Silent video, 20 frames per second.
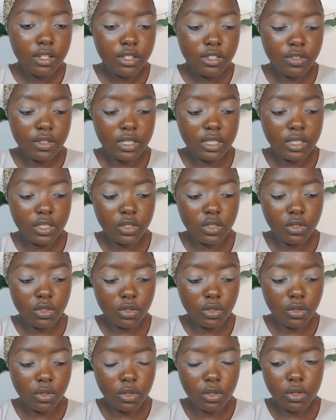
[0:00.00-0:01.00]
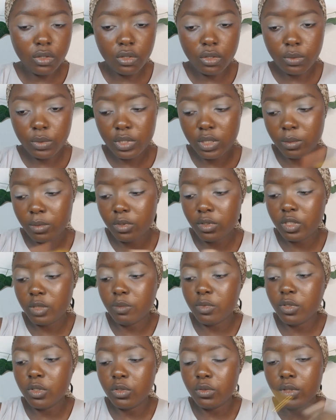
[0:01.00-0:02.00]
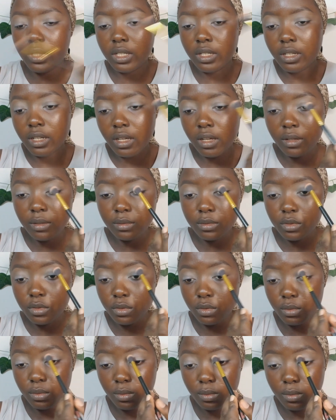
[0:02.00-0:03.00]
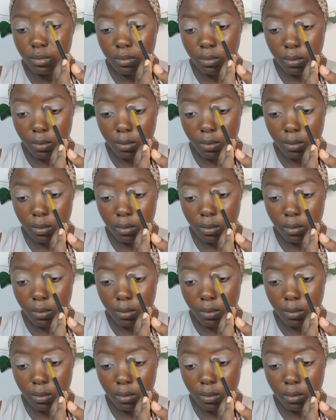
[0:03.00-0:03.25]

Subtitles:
transition color, which I'm going to be doing now too.